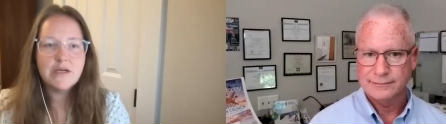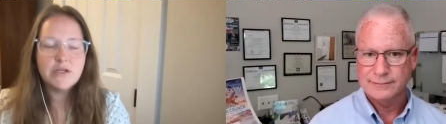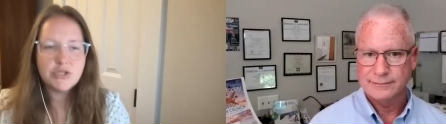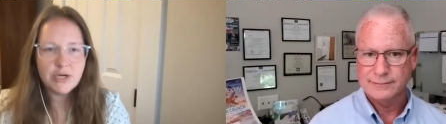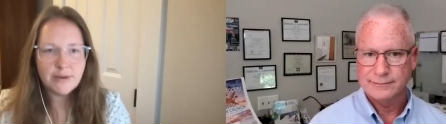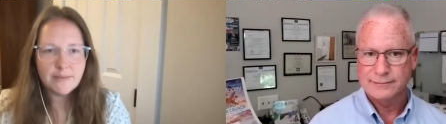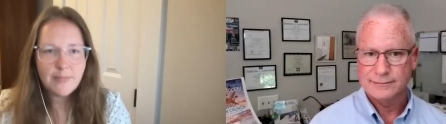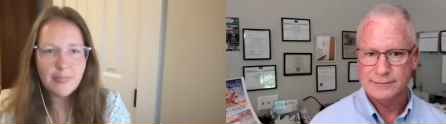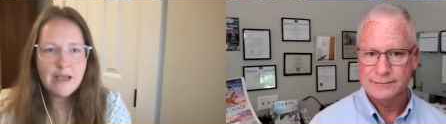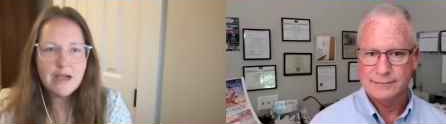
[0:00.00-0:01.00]
Speaker 1: Sure.
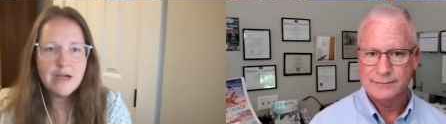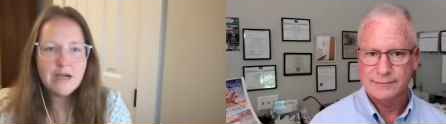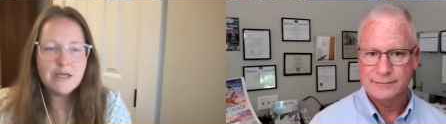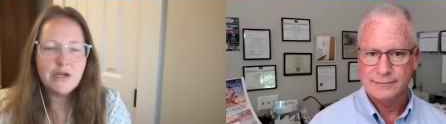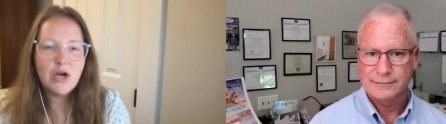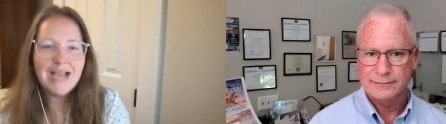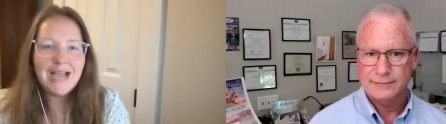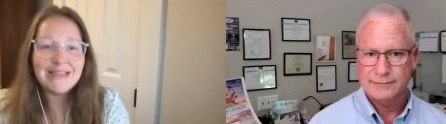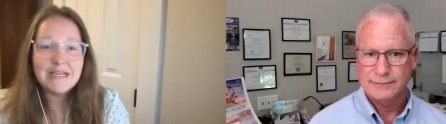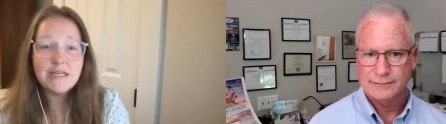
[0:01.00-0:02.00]
You know, I think
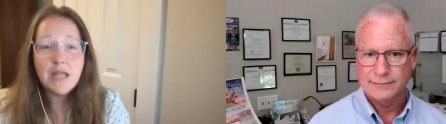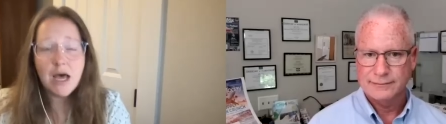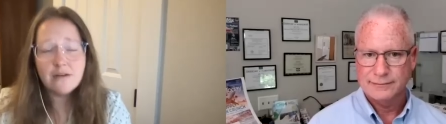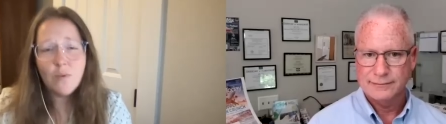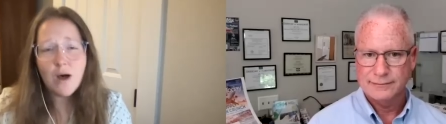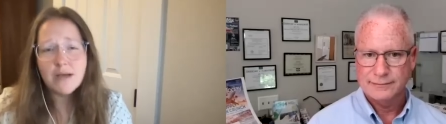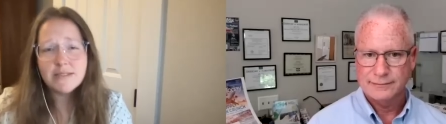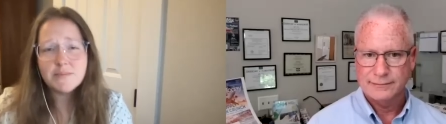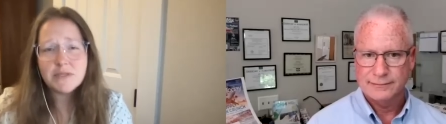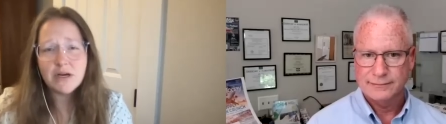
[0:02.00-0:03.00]
a lot of
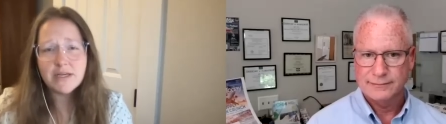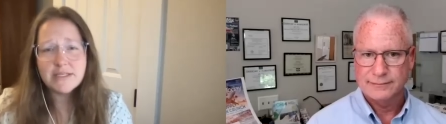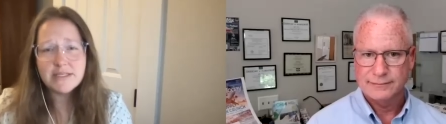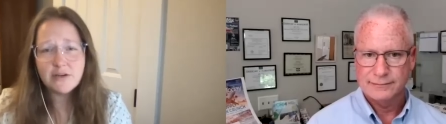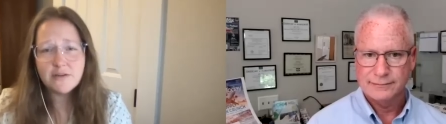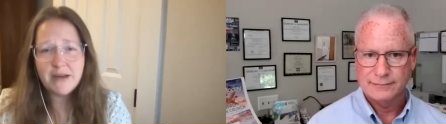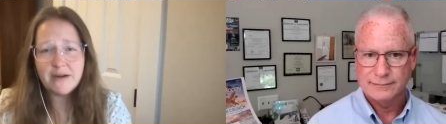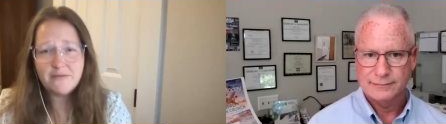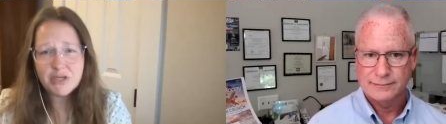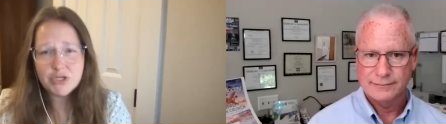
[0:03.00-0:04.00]
wasps are considered
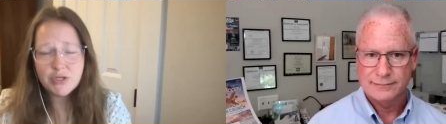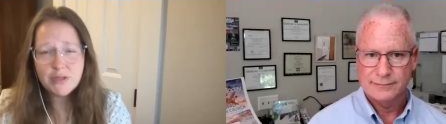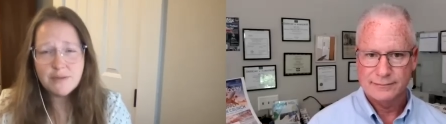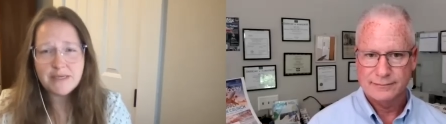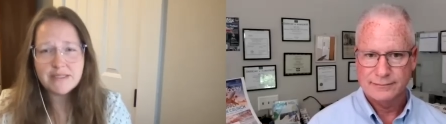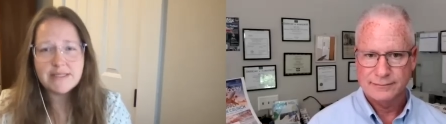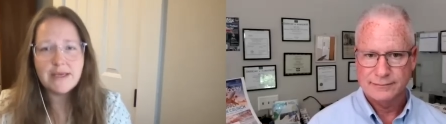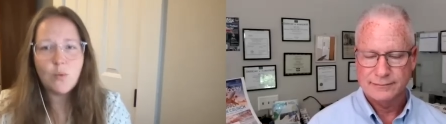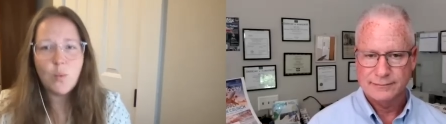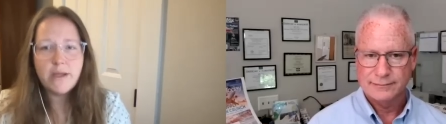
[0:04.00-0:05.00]
beneficial because they
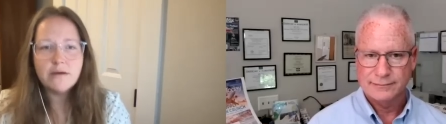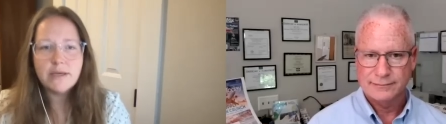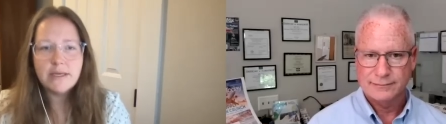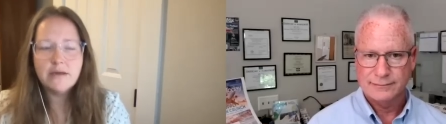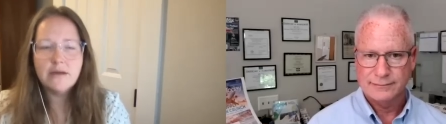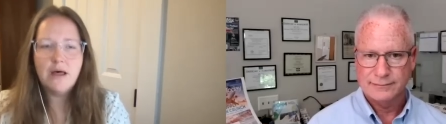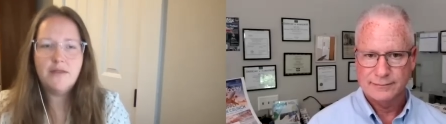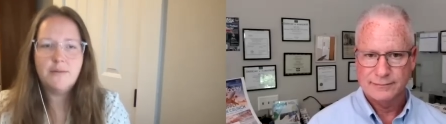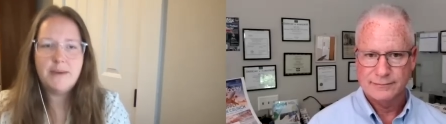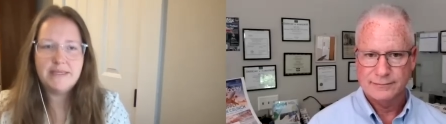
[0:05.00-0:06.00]
will kill other
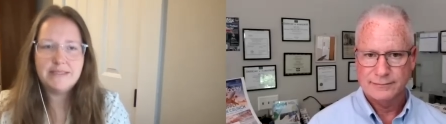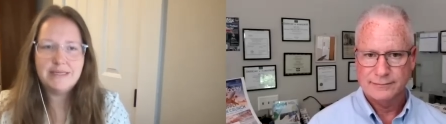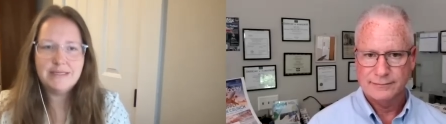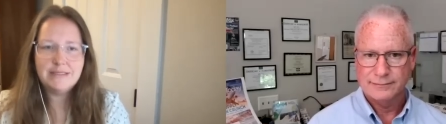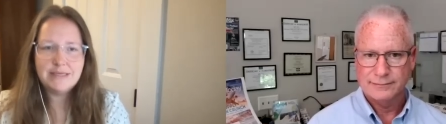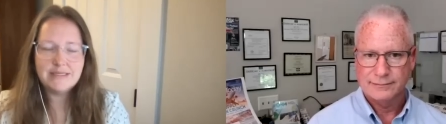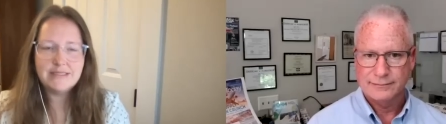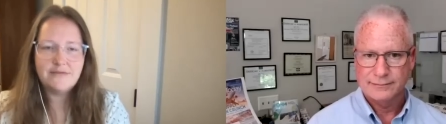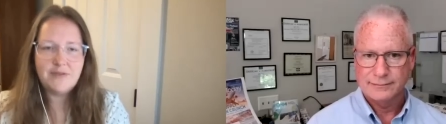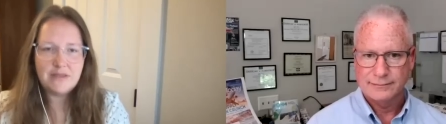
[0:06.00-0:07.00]
pest insects to
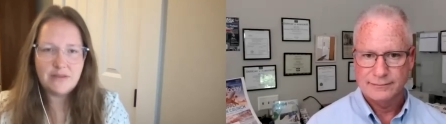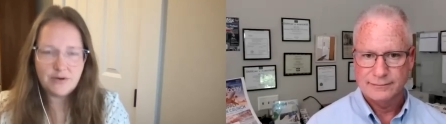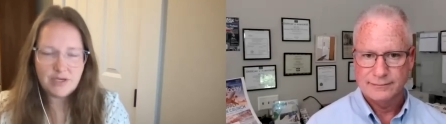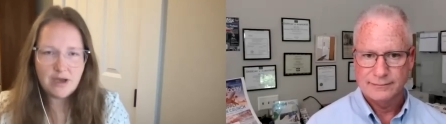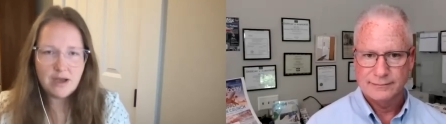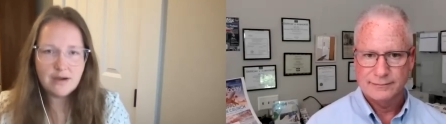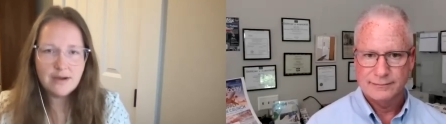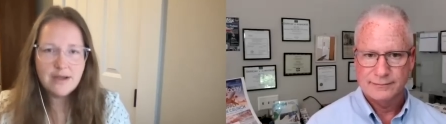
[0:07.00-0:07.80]
feed their young.